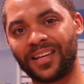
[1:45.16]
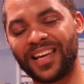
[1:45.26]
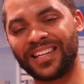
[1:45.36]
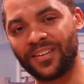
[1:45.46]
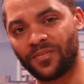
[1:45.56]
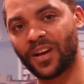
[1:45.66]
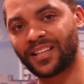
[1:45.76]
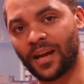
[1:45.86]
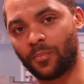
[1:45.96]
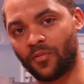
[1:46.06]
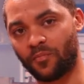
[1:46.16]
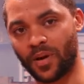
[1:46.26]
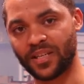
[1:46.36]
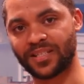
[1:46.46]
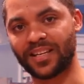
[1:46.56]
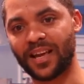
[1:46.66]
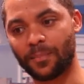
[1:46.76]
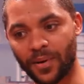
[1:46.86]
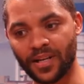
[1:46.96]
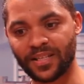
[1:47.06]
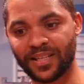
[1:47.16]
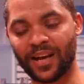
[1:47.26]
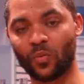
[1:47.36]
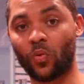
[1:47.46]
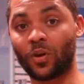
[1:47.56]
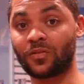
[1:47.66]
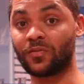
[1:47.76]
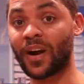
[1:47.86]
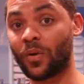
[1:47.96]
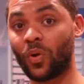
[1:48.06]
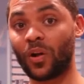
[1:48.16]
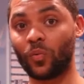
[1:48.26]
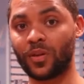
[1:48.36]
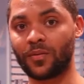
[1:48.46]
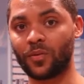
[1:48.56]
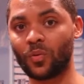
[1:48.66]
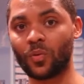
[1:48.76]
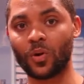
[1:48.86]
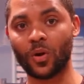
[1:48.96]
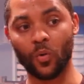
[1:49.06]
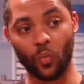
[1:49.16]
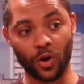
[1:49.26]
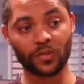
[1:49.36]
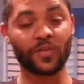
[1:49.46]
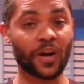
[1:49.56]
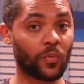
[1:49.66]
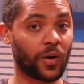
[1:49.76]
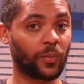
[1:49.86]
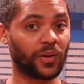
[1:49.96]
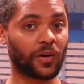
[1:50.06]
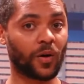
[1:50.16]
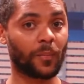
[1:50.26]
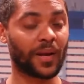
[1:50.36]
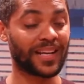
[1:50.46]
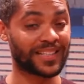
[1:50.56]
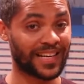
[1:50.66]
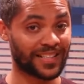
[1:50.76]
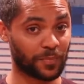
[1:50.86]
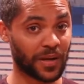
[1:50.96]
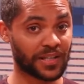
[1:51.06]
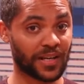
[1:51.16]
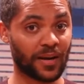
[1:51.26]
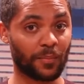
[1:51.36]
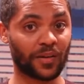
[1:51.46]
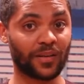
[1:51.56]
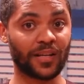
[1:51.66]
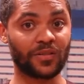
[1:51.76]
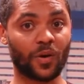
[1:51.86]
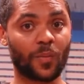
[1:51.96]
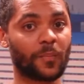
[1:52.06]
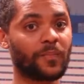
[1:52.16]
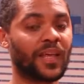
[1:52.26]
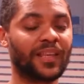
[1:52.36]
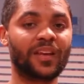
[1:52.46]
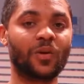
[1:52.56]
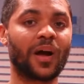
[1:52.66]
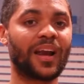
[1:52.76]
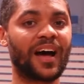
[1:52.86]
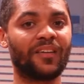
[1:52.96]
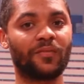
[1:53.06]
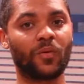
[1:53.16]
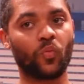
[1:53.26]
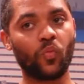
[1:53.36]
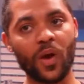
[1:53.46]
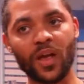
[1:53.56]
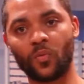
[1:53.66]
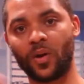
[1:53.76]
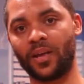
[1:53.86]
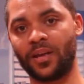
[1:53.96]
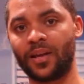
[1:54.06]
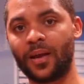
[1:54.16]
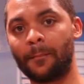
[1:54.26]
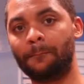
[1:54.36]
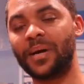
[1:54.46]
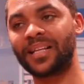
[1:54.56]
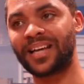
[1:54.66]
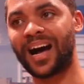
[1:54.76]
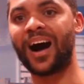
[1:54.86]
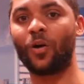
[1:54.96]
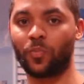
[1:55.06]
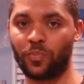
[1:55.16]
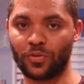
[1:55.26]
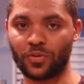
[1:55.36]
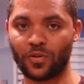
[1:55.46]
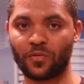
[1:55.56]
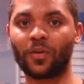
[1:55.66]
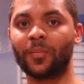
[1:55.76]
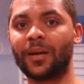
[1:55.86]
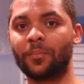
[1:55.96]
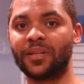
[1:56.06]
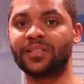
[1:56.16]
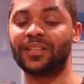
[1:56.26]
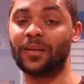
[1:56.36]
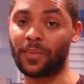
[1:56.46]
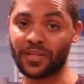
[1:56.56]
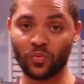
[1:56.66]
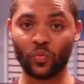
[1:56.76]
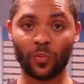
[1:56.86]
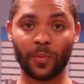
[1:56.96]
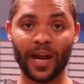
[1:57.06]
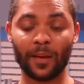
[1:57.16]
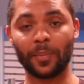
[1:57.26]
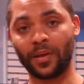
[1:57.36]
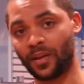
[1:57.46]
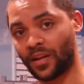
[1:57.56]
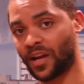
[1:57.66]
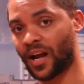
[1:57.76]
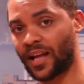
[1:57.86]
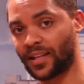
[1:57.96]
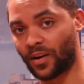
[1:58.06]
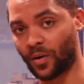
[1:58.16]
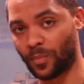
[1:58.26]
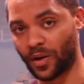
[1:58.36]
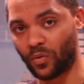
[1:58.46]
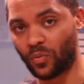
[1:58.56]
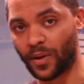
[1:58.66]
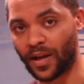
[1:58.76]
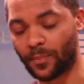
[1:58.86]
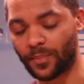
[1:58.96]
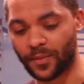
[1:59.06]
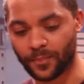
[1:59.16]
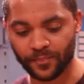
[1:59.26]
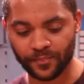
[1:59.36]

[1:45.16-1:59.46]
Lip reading: a different type of person, a person that works very well with you, works very well with the company and is passionate about that job, then you can have way, way better output from that person. The person will be happy and the company will be happy.